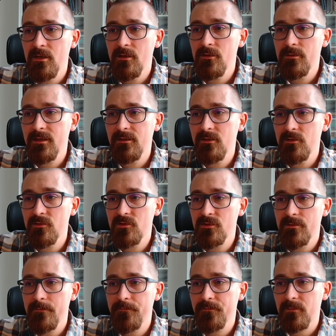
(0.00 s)
you can
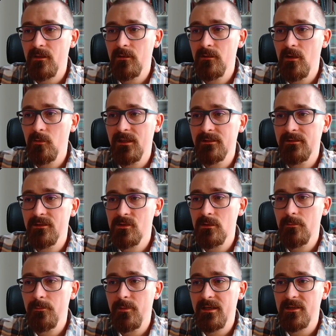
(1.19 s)
use load additional
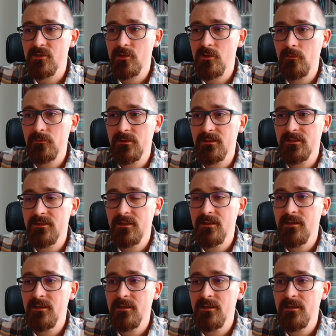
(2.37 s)
package content